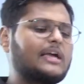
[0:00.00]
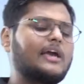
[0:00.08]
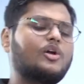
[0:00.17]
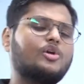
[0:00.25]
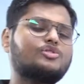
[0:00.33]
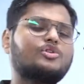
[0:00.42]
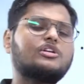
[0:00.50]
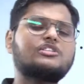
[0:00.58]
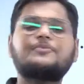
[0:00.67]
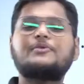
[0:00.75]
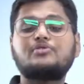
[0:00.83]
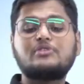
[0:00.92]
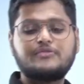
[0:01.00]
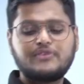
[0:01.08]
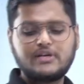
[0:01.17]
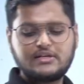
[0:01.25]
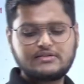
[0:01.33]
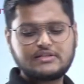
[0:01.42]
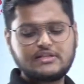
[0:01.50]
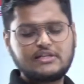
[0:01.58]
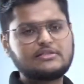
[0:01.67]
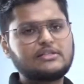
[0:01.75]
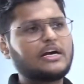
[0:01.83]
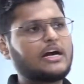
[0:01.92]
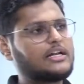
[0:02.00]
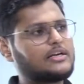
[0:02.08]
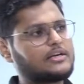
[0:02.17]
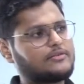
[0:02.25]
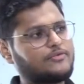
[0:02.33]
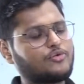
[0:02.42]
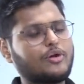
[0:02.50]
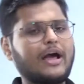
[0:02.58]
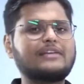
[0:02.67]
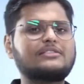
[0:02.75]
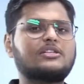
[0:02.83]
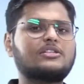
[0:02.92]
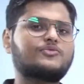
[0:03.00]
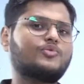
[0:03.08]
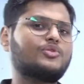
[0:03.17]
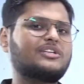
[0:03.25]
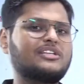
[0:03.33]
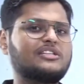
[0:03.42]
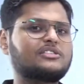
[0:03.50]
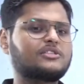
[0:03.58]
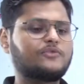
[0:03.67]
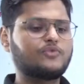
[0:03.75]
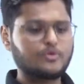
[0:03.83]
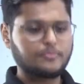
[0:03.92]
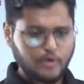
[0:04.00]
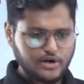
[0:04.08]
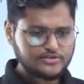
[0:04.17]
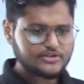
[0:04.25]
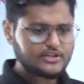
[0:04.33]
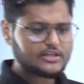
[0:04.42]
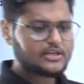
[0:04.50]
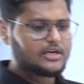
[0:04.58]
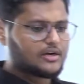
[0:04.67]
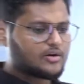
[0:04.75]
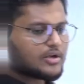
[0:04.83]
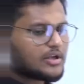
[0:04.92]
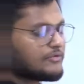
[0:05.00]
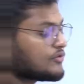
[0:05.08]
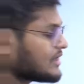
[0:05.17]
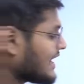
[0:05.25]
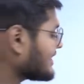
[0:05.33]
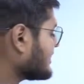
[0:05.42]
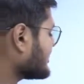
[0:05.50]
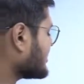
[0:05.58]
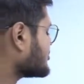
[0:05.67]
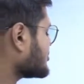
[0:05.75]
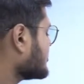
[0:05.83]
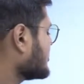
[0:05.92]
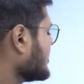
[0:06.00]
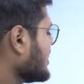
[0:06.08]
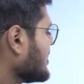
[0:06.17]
can also respond to different incidents regarding food hazards, food risk, food poisoning, okay, food adulteration,